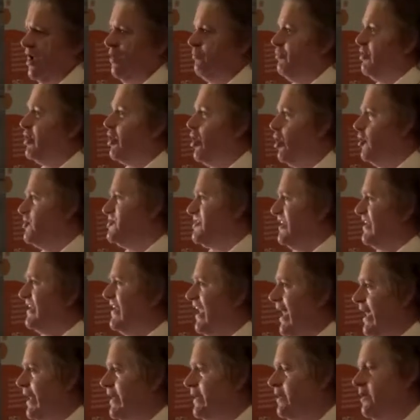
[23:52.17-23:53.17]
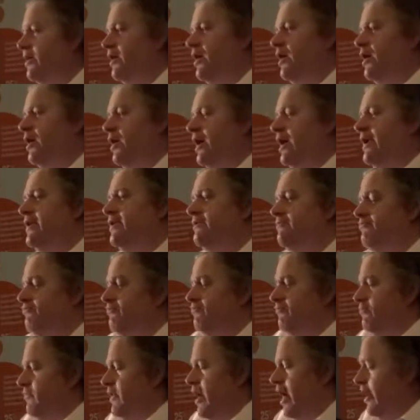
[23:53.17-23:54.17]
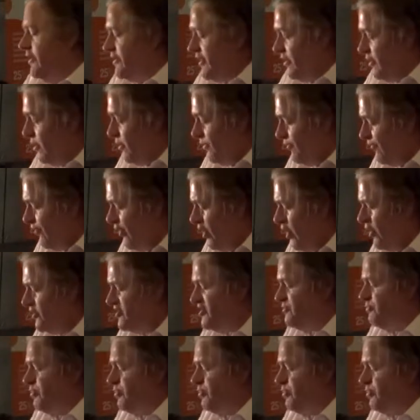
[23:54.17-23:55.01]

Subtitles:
Because again, I don't know in France,